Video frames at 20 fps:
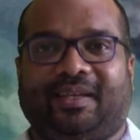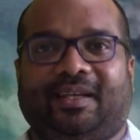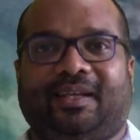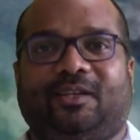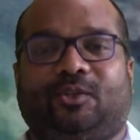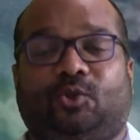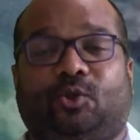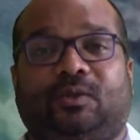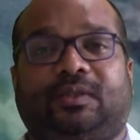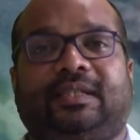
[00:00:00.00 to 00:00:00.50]

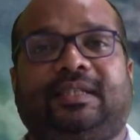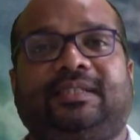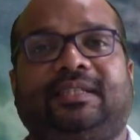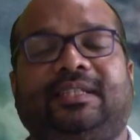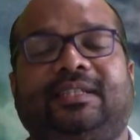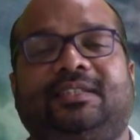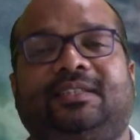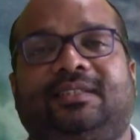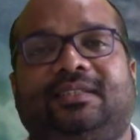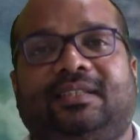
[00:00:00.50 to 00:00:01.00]
So this
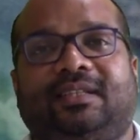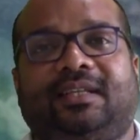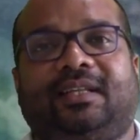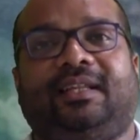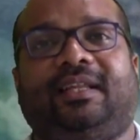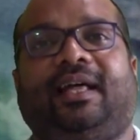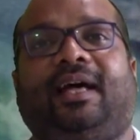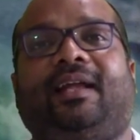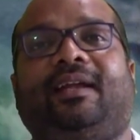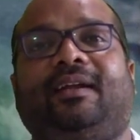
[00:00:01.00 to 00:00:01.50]
is
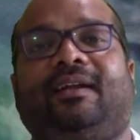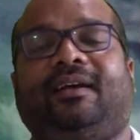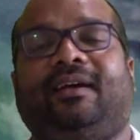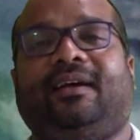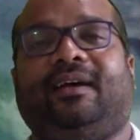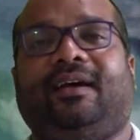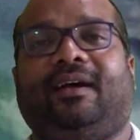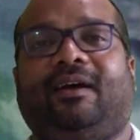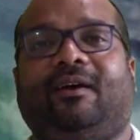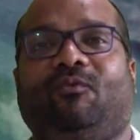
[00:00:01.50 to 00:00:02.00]
the
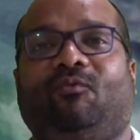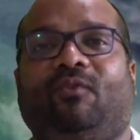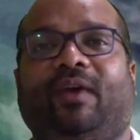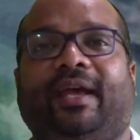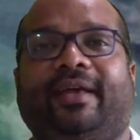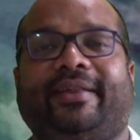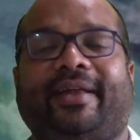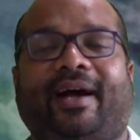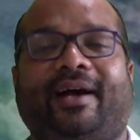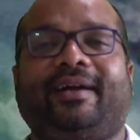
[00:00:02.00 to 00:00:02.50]

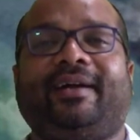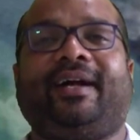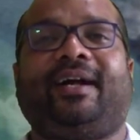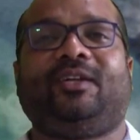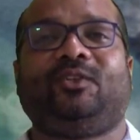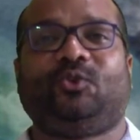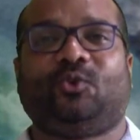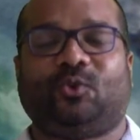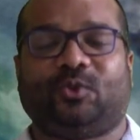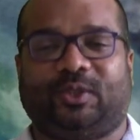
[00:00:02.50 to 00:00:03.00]

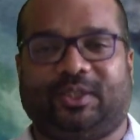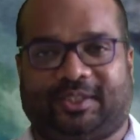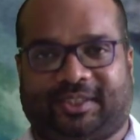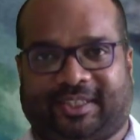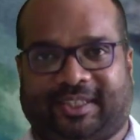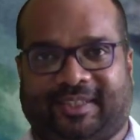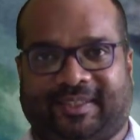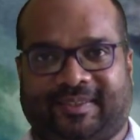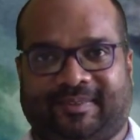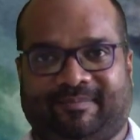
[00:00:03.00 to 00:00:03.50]

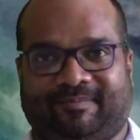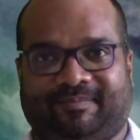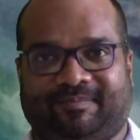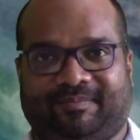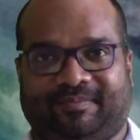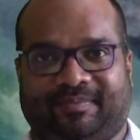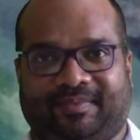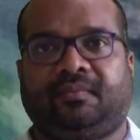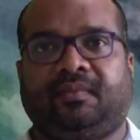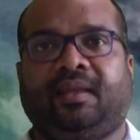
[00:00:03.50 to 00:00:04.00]
VEDANGAJYOTISA.
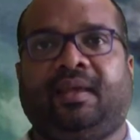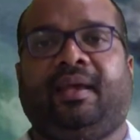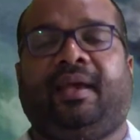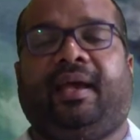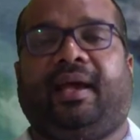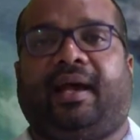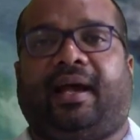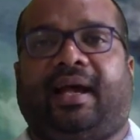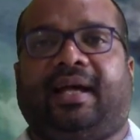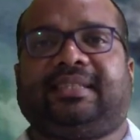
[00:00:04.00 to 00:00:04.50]

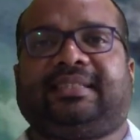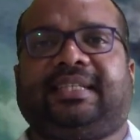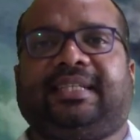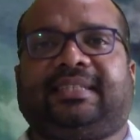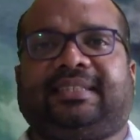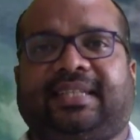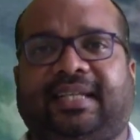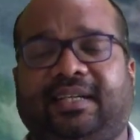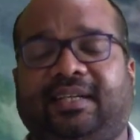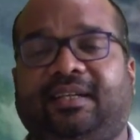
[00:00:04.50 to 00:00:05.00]
As I
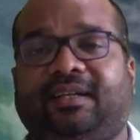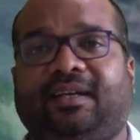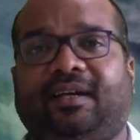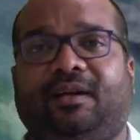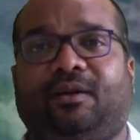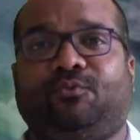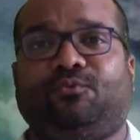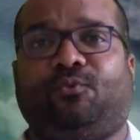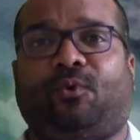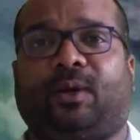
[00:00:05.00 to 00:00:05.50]
said,
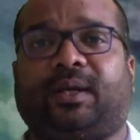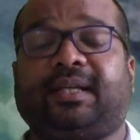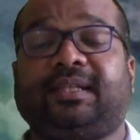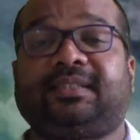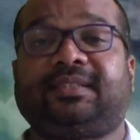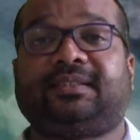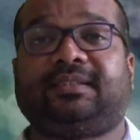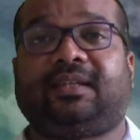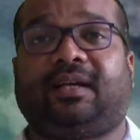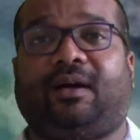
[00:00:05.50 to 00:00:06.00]
for
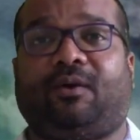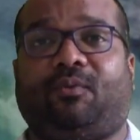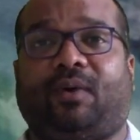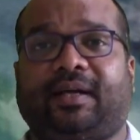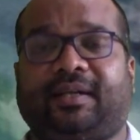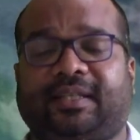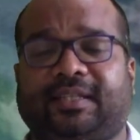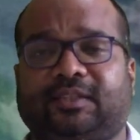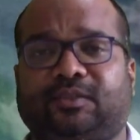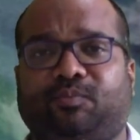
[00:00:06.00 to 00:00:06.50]
us,
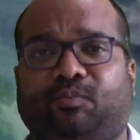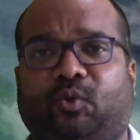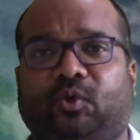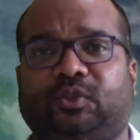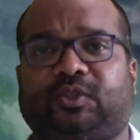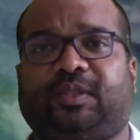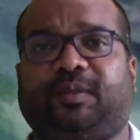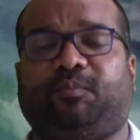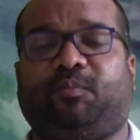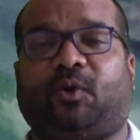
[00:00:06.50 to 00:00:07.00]
what is
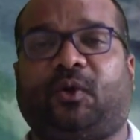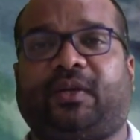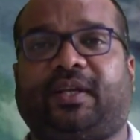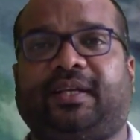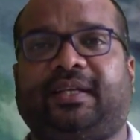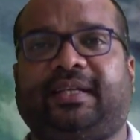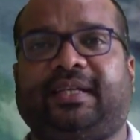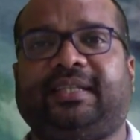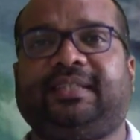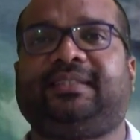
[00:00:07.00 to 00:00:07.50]
most
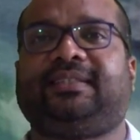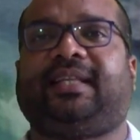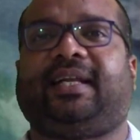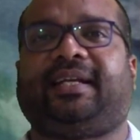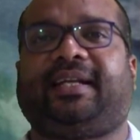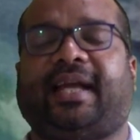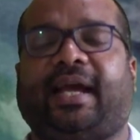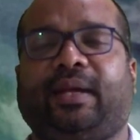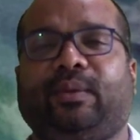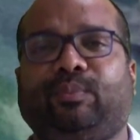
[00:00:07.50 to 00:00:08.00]
important is the
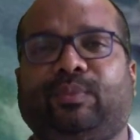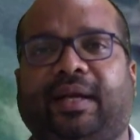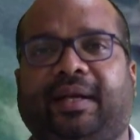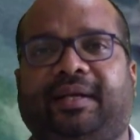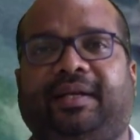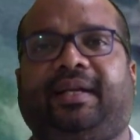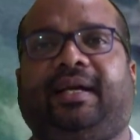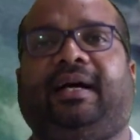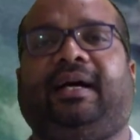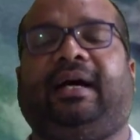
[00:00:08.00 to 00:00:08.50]
time
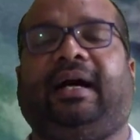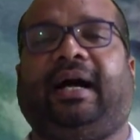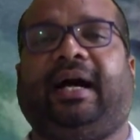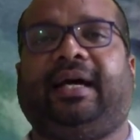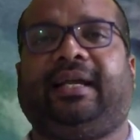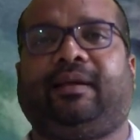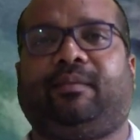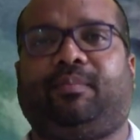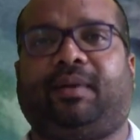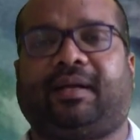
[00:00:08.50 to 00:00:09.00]
that
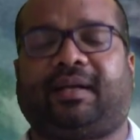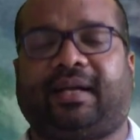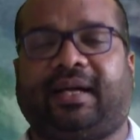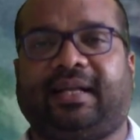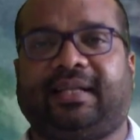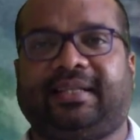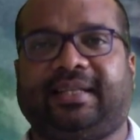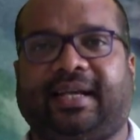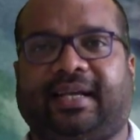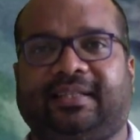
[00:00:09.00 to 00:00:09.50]
Aryabhatta
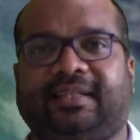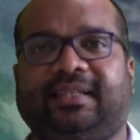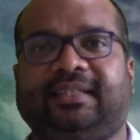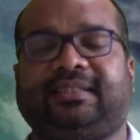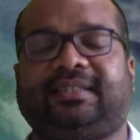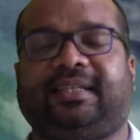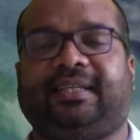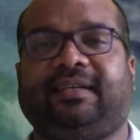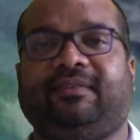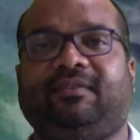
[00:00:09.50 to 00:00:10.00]
and the
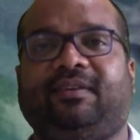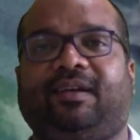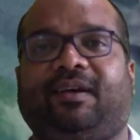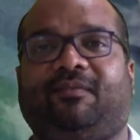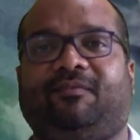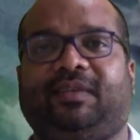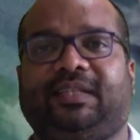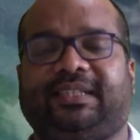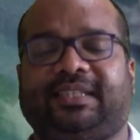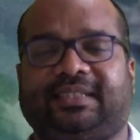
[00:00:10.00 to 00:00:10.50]
others lived,
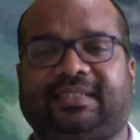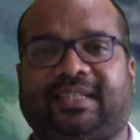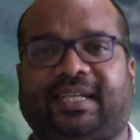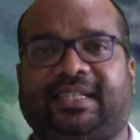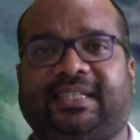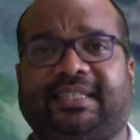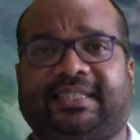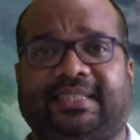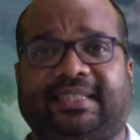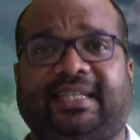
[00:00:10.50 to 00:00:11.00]
which is
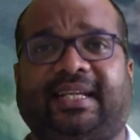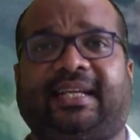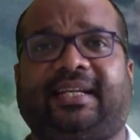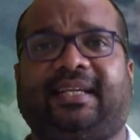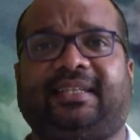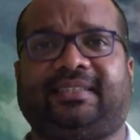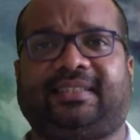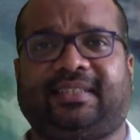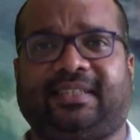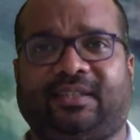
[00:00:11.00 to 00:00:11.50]
considered
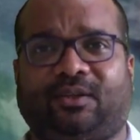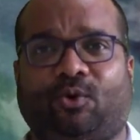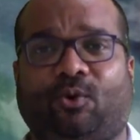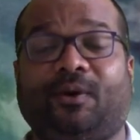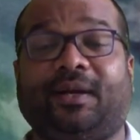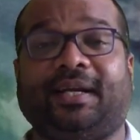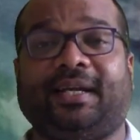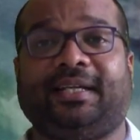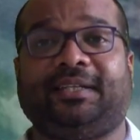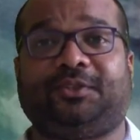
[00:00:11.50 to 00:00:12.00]
as the
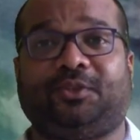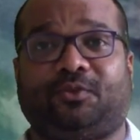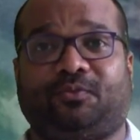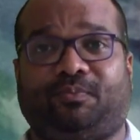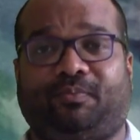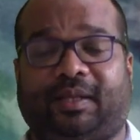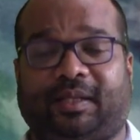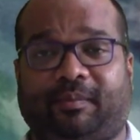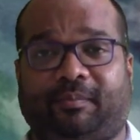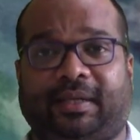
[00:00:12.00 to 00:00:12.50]
golden age
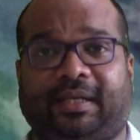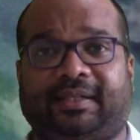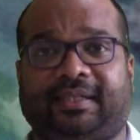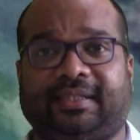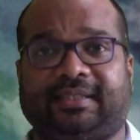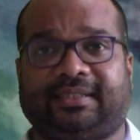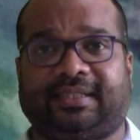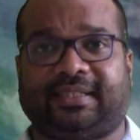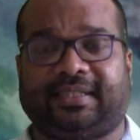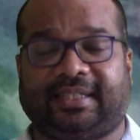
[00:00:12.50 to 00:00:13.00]
of
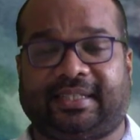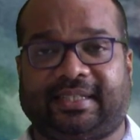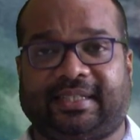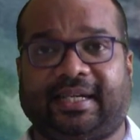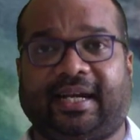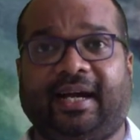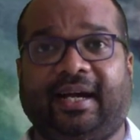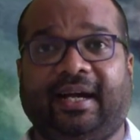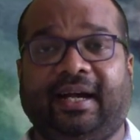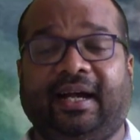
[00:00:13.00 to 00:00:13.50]
mathematics in
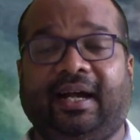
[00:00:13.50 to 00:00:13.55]
India.